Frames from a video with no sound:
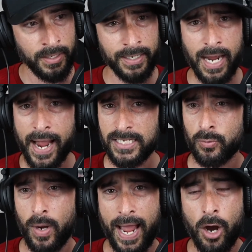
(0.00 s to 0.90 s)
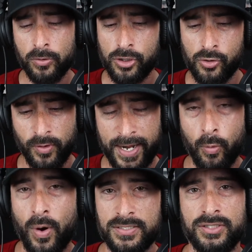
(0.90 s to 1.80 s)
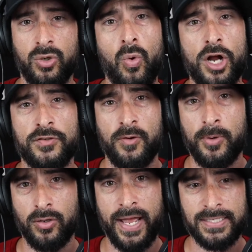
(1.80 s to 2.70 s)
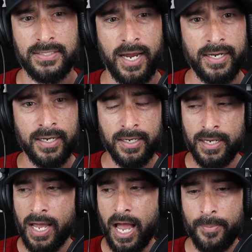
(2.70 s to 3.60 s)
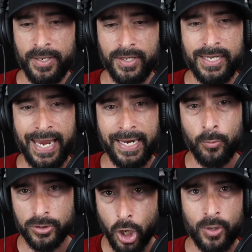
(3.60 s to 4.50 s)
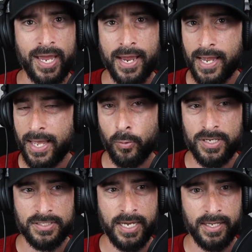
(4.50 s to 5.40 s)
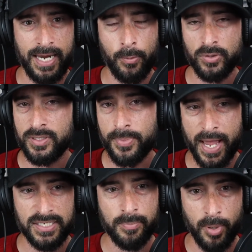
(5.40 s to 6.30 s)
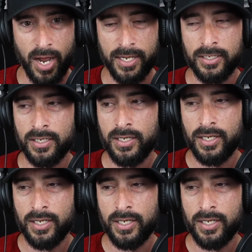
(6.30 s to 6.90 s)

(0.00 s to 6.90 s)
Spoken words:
And guys, how great was it to watch football last night? I mean, the game was okay. I wouldn't say the game was the best, but